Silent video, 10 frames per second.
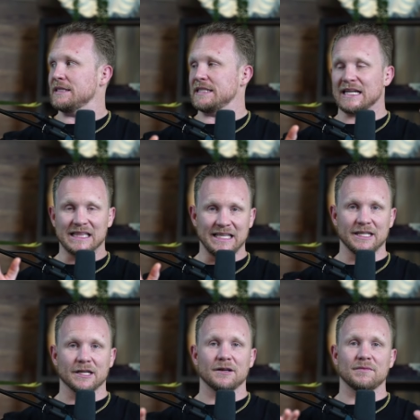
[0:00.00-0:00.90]
to
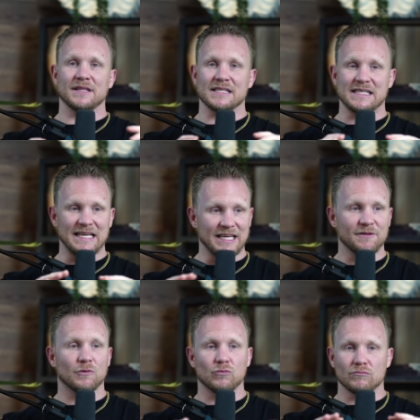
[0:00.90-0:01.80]
clean up this
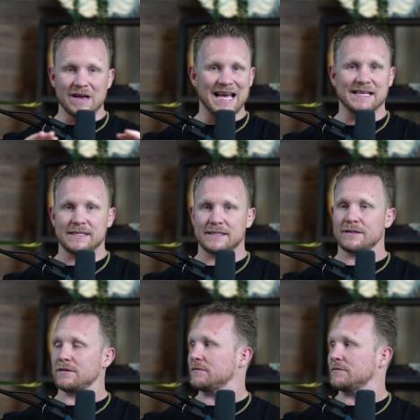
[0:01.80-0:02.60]
evil mess.